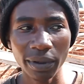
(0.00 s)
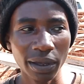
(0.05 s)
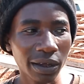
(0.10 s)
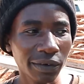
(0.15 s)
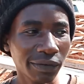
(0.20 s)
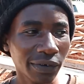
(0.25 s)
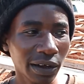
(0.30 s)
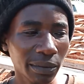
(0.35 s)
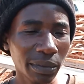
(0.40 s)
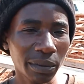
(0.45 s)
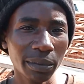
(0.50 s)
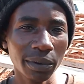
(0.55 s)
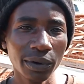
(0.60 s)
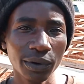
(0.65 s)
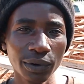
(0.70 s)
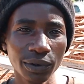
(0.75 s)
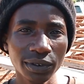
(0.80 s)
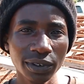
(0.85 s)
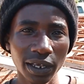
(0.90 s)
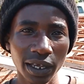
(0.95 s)
a farmer
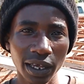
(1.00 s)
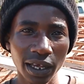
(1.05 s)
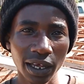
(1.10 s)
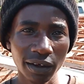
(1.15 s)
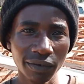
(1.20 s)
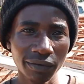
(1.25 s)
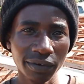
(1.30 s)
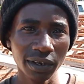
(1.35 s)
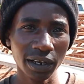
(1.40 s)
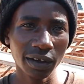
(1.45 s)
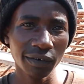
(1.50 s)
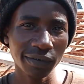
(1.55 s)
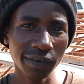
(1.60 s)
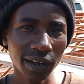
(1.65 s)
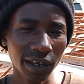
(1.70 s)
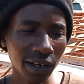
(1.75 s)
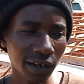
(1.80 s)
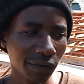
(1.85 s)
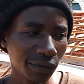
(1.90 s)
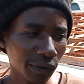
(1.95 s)
because I have enough
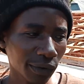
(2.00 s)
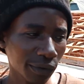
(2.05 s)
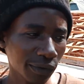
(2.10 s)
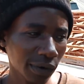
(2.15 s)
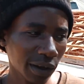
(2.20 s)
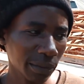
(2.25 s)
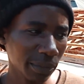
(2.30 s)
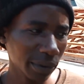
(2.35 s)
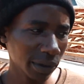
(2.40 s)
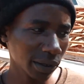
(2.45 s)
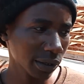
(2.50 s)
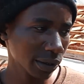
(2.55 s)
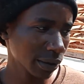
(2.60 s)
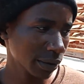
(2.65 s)
land for farming.